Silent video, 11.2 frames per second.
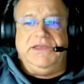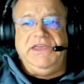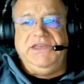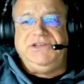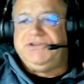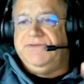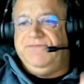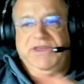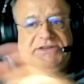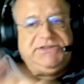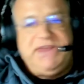each of
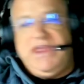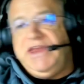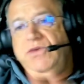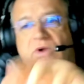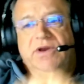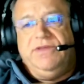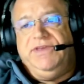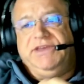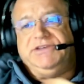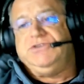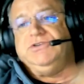these, any one of
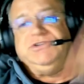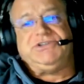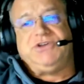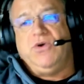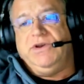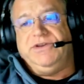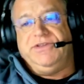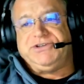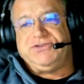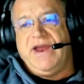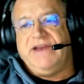these could just go into the
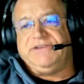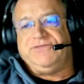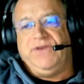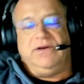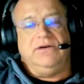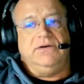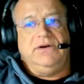stratosphere.